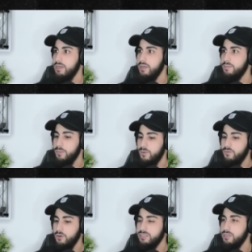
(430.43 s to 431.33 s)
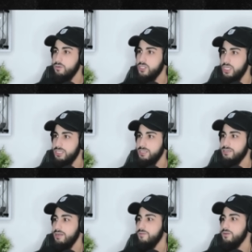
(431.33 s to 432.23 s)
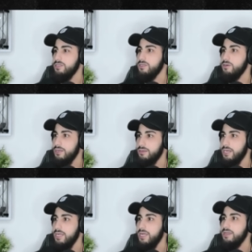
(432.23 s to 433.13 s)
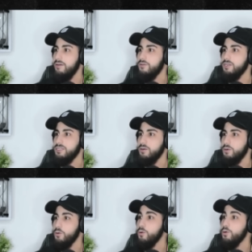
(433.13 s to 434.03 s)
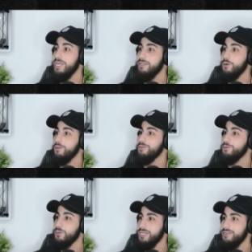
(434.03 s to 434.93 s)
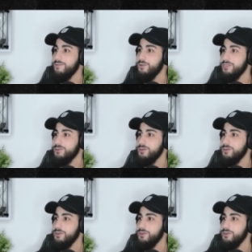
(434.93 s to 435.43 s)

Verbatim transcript: People focusing on Jesus, not focusing on God, not focusing on who He told you to, think, to focus on.